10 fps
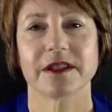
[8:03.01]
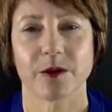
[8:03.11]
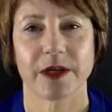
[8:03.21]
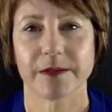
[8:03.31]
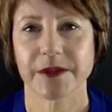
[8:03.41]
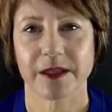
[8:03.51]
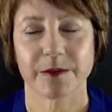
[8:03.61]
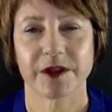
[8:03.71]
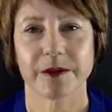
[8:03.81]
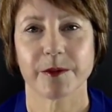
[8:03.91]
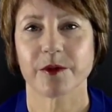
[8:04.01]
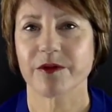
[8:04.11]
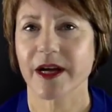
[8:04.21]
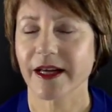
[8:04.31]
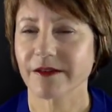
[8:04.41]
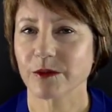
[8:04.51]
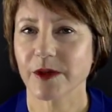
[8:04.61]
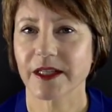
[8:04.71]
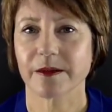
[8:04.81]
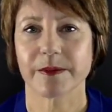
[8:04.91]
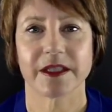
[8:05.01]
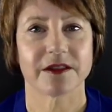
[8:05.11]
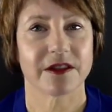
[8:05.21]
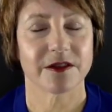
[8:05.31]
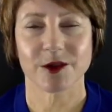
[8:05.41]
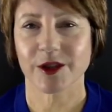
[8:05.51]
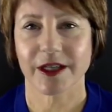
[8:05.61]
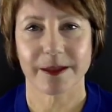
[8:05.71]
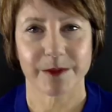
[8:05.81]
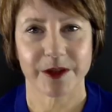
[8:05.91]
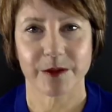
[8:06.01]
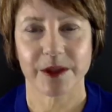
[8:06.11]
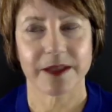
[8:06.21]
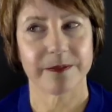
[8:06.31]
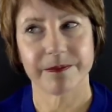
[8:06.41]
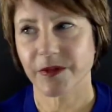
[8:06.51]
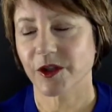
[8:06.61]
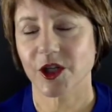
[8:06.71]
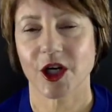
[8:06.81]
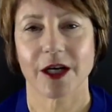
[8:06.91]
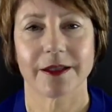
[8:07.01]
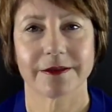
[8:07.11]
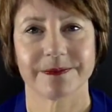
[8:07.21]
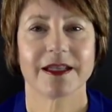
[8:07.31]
When I'm done with them, or if I haven't read them and it doesn't look like I'm going to read them, they're gone.